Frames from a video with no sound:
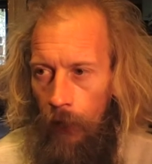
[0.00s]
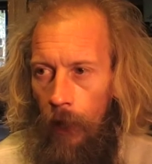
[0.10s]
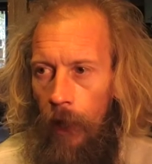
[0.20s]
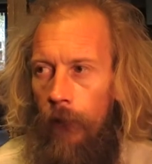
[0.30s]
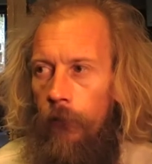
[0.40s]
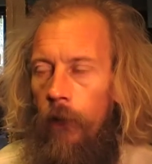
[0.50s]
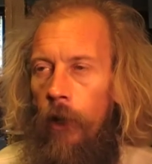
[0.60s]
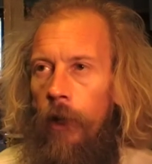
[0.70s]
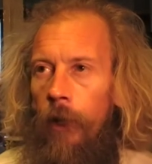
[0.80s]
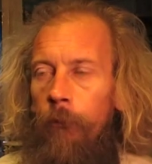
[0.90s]
that
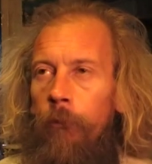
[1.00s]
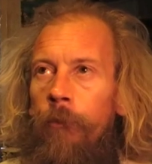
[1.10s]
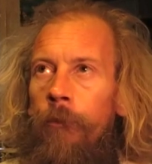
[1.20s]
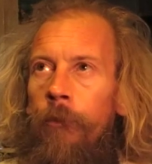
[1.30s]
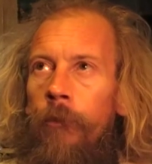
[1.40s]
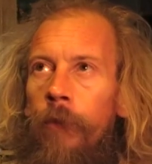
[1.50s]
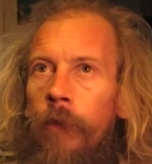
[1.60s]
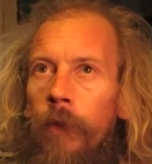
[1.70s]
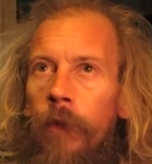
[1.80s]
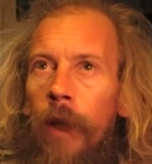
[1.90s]
I'm
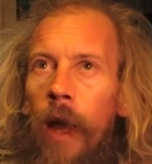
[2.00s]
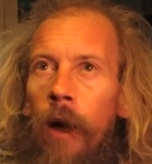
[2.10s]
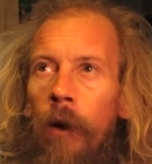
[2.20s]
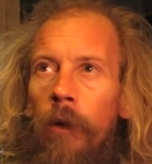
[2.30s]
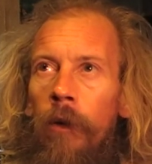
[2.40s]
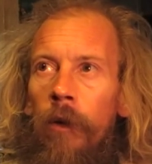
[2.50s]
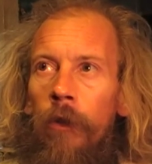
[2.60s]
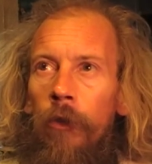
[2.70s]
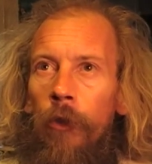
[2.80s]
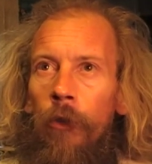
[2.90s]
now
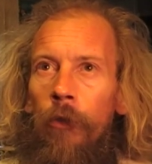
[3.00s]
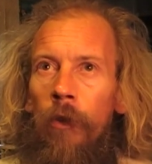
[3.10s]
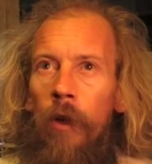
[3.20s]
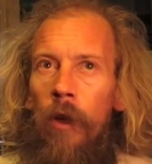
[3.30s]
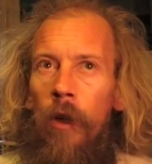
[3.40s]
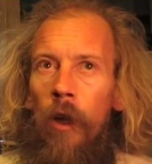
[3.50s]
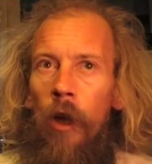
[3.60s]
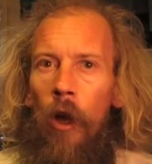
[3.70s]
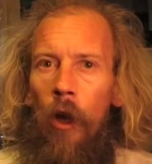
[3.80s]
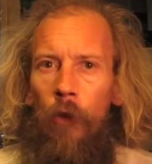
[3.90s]
sort of
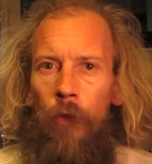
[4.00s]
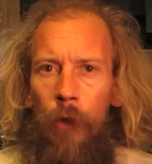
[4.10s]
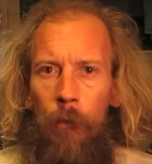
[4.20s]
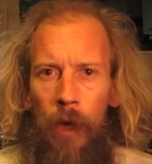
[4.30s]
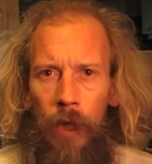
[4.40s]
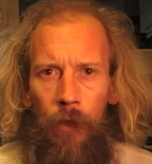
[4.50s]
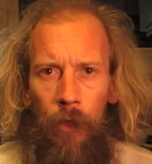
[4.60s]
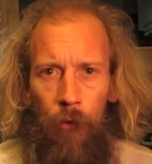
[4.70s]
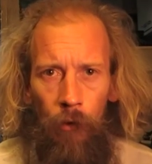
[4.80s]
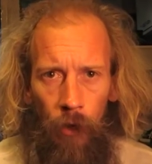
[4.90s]
over the main
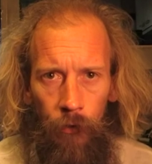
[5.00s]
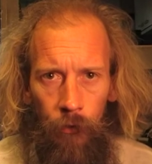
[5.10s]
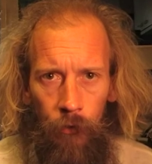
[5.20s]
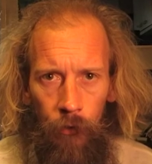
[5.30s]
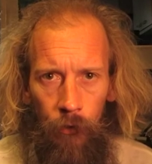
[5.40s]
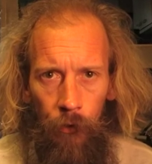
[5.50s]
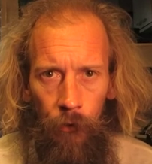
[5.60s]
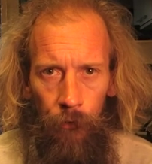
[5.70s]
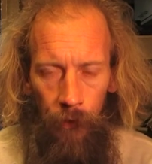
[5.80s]
thrust of